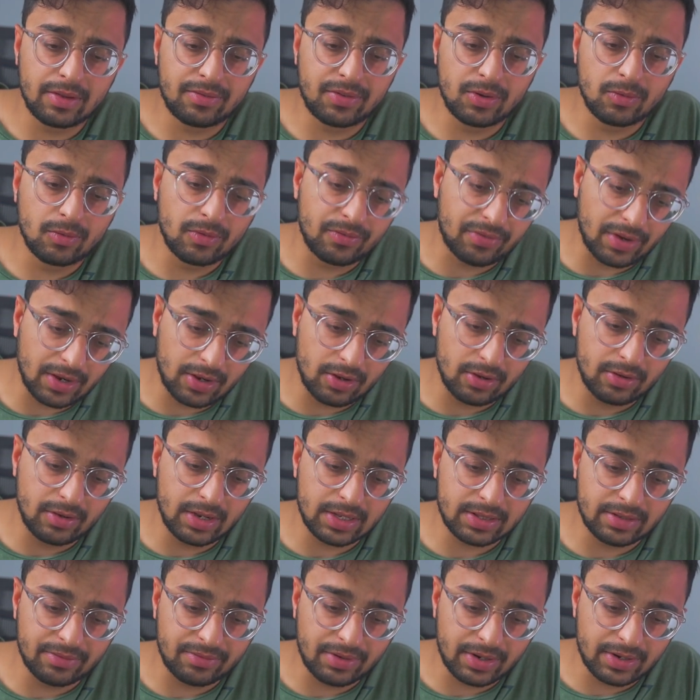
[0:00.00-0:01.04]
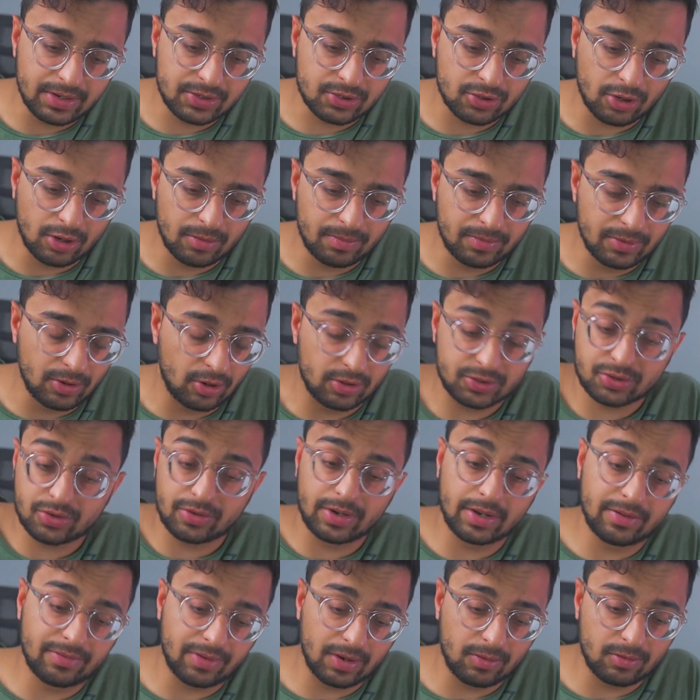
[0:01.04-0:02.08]
if you if I go at the very top, no,
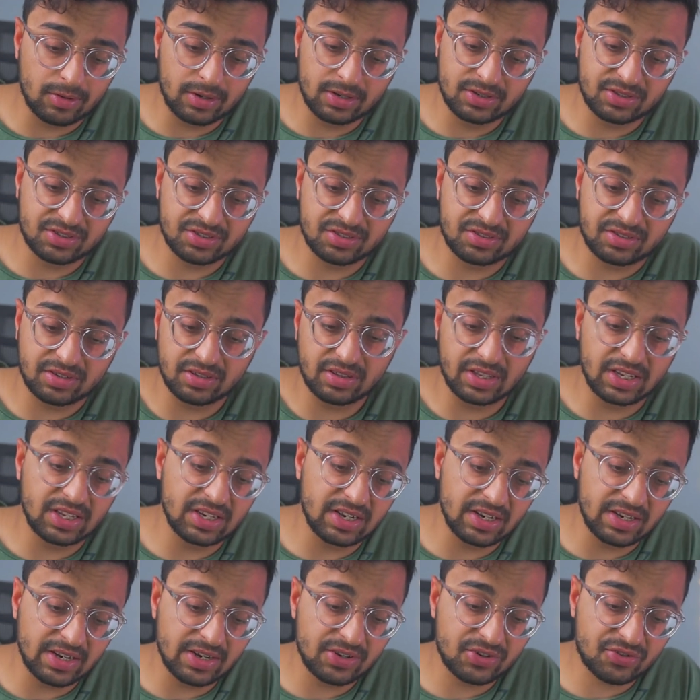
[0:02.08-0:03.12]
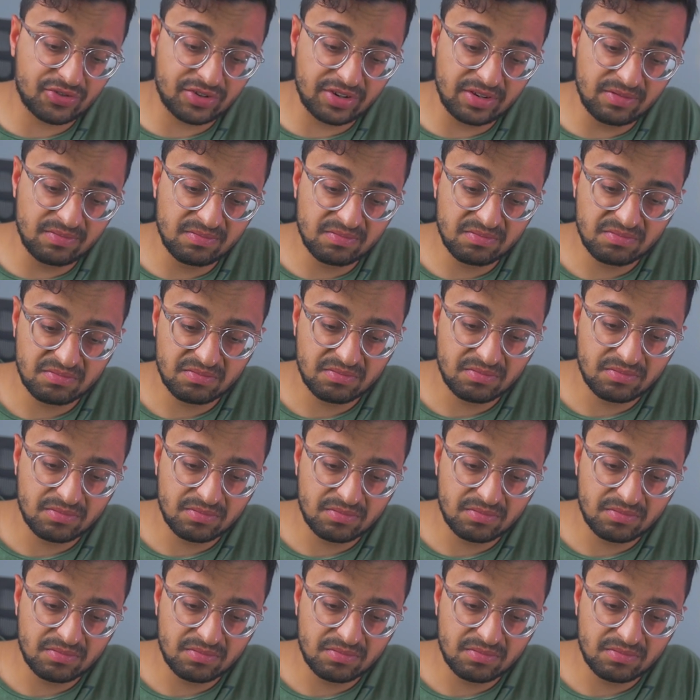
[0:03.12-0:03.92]
sorry, if I want to just delete an entry,